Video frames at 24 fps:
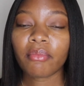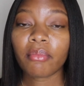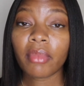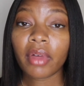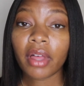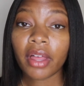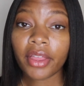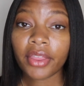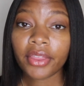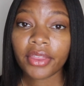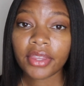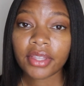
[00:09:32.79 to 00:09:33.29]

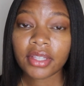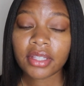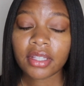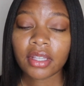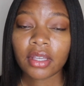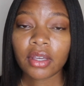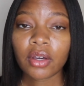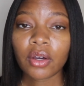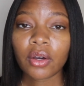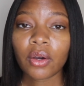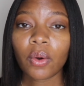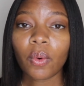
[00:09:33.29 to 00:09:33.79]
months
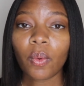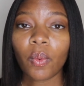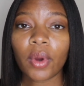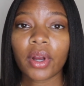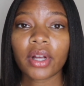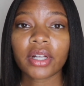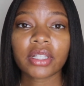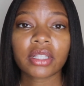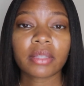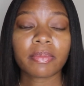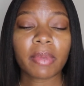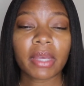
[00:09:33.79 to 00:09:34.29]

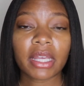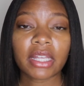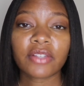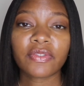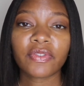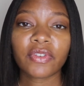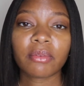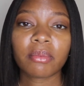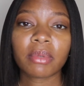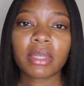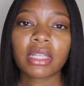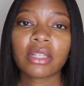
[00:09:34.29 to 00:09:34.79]
works best
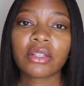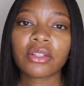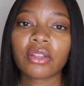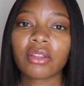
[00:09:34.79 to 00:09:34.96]
for me.